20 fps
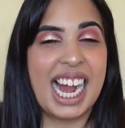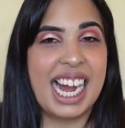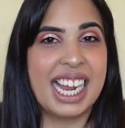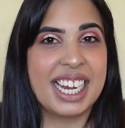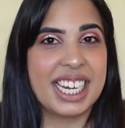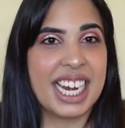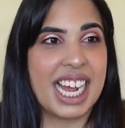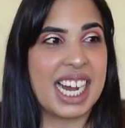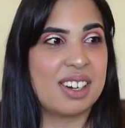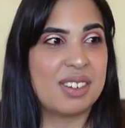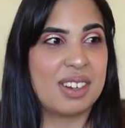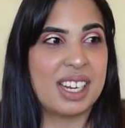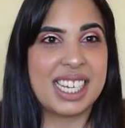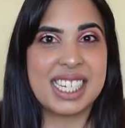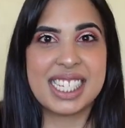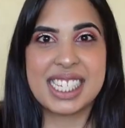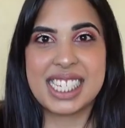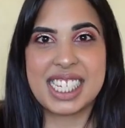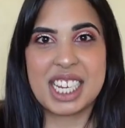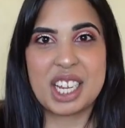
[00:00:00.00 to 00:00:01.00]
And now
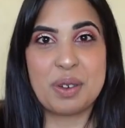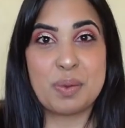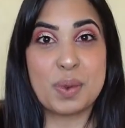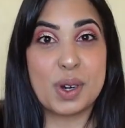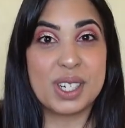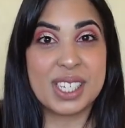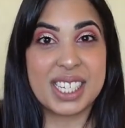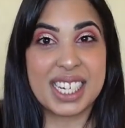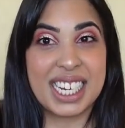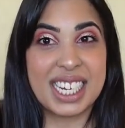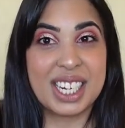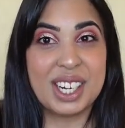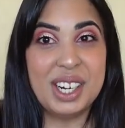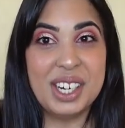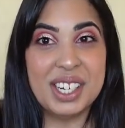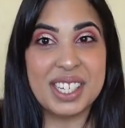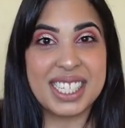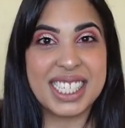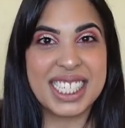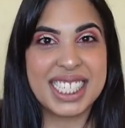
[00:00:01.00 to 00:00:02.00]
let's see what I
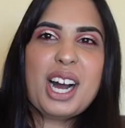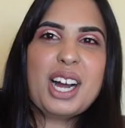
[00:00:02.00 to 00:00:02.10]
got.